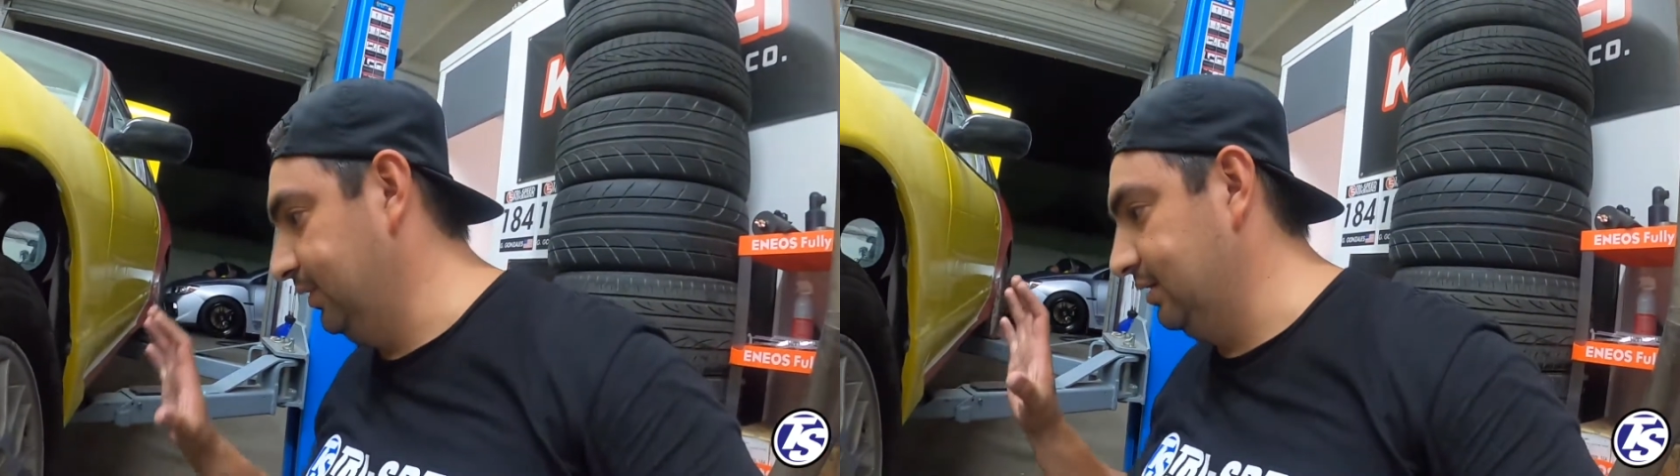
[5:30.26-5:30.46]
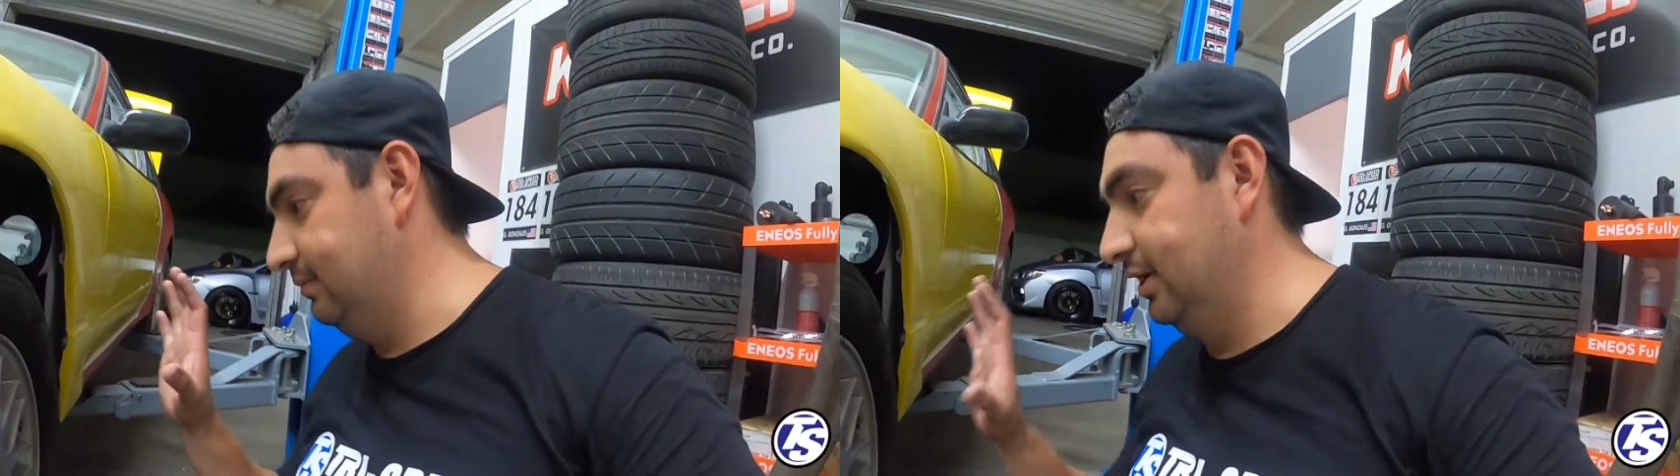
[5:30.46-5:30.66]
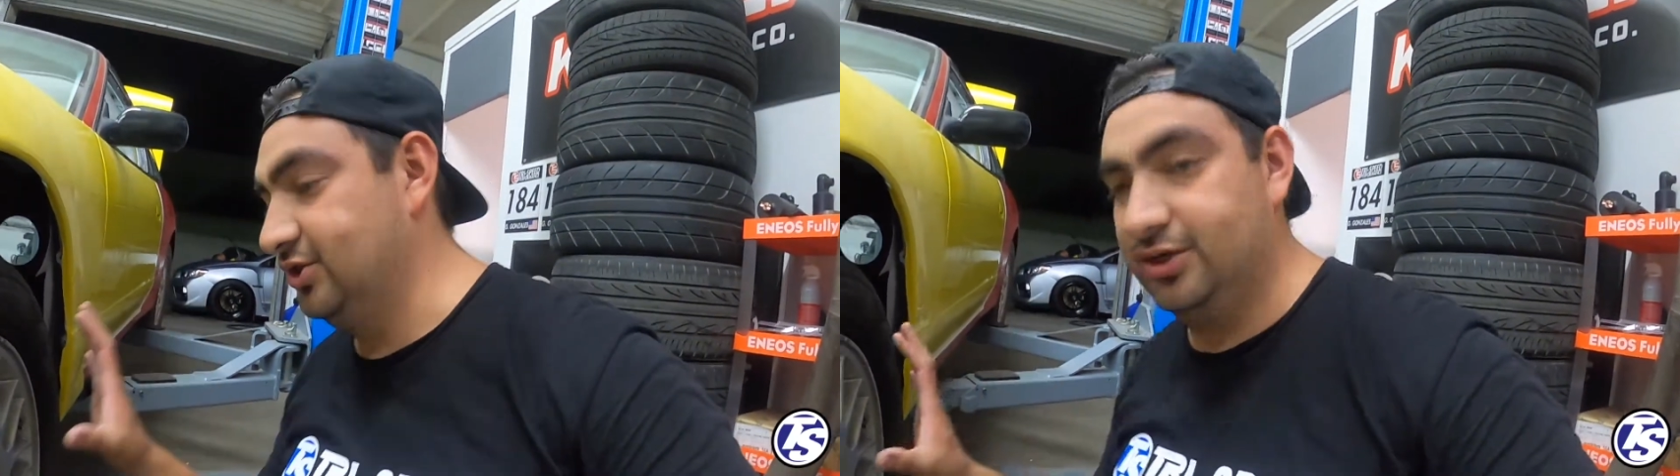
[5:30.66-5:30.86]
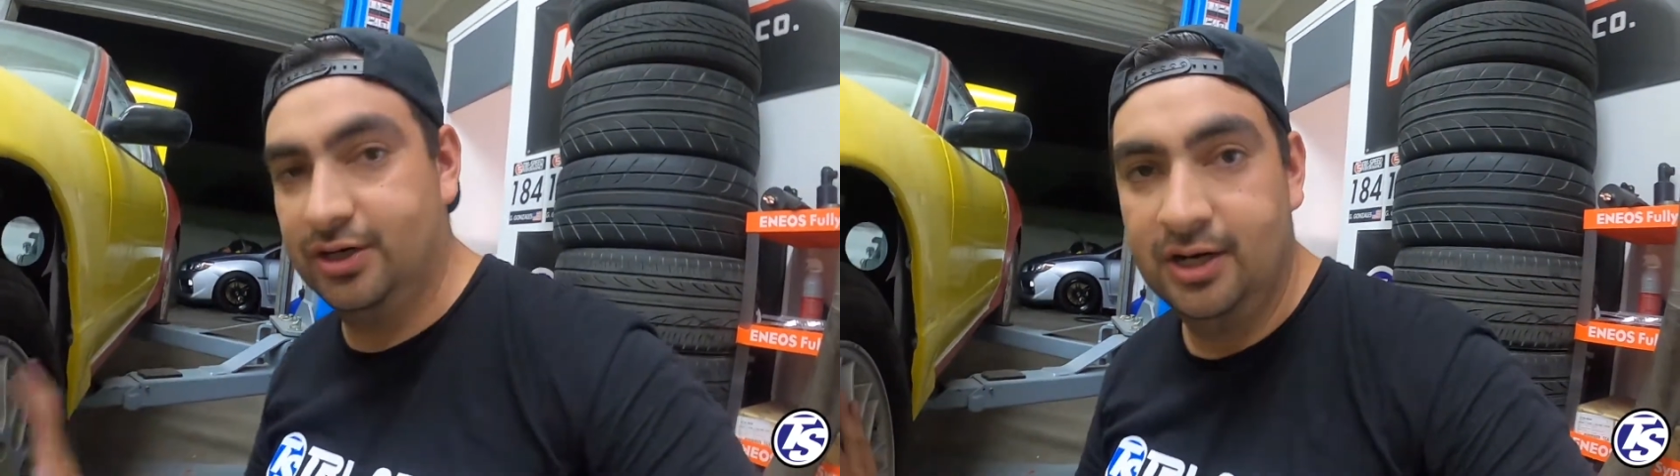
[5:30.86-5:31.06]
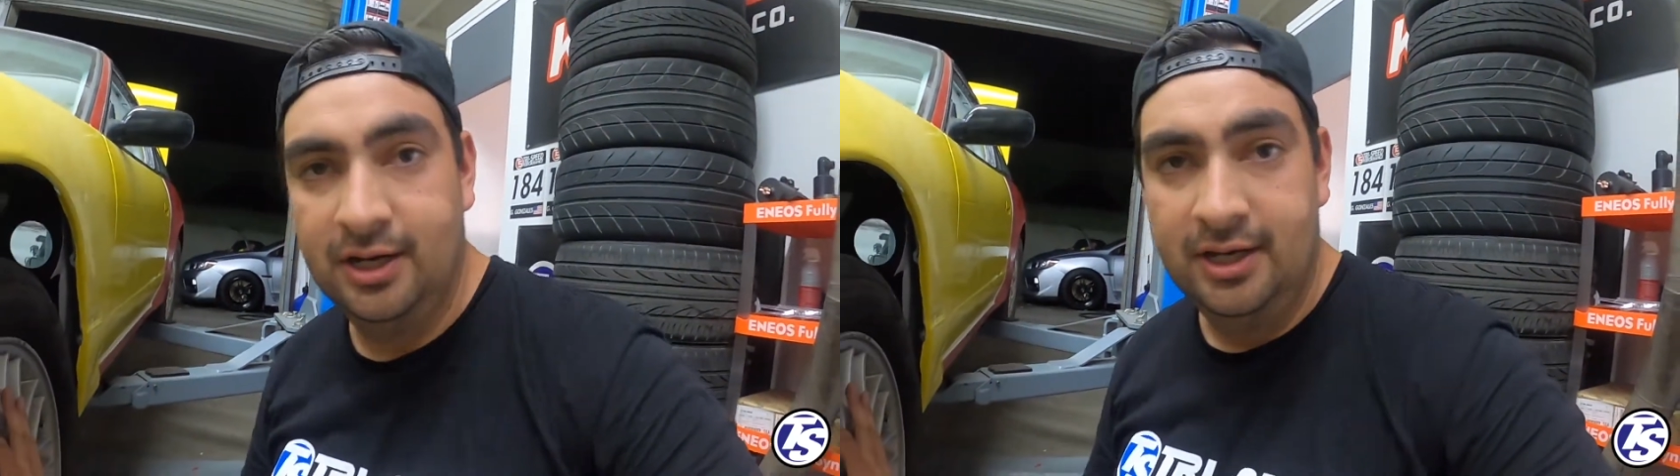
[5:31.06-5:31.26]
gotta
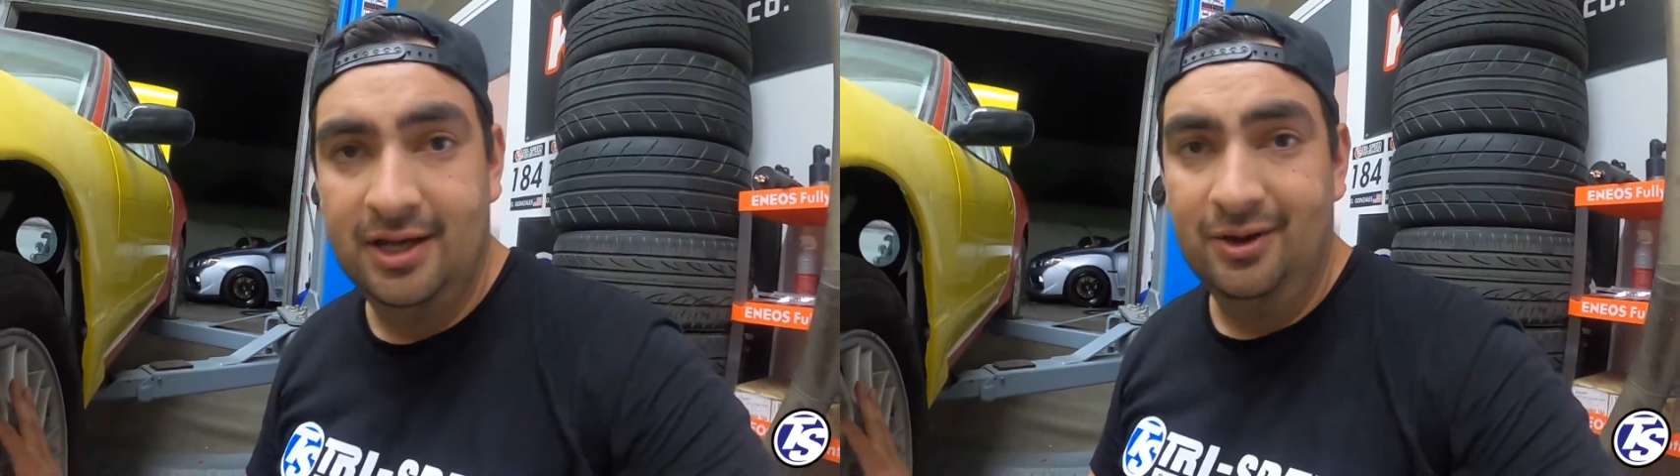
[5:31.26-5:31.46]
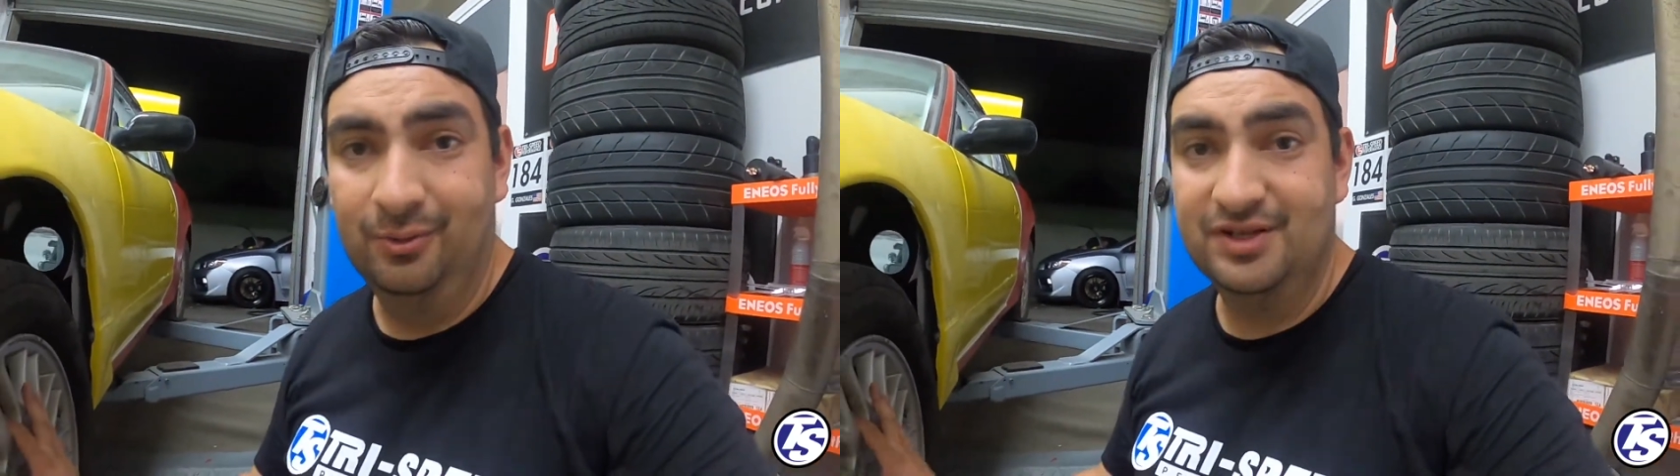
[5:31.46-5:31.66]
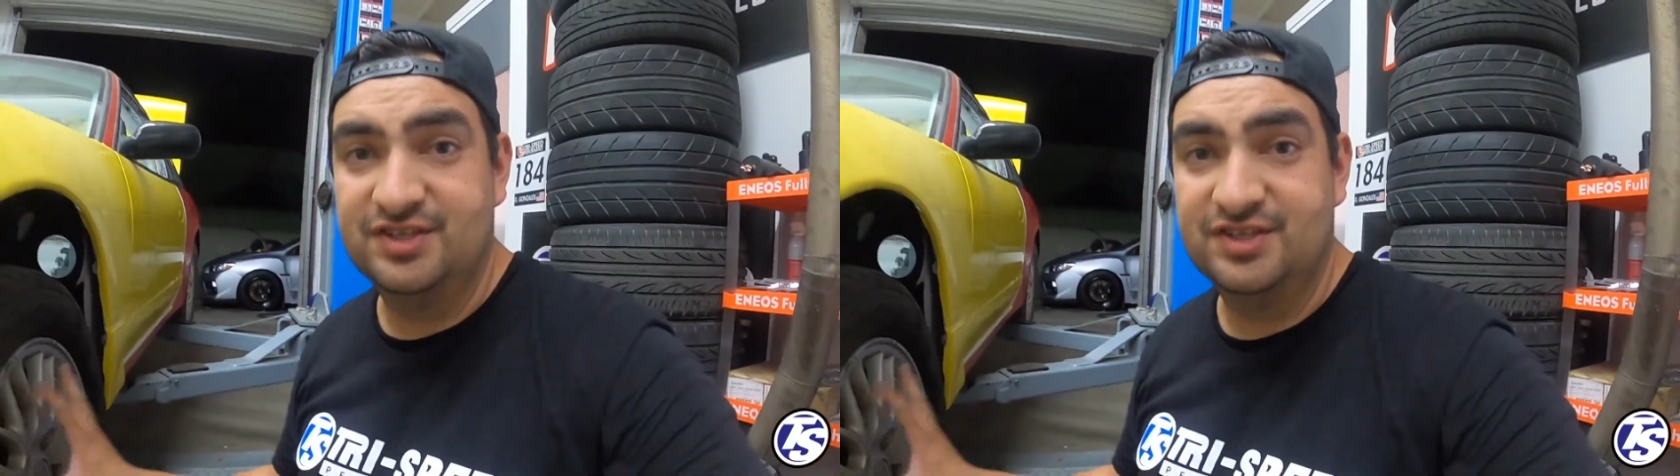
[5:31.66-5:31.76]
measure what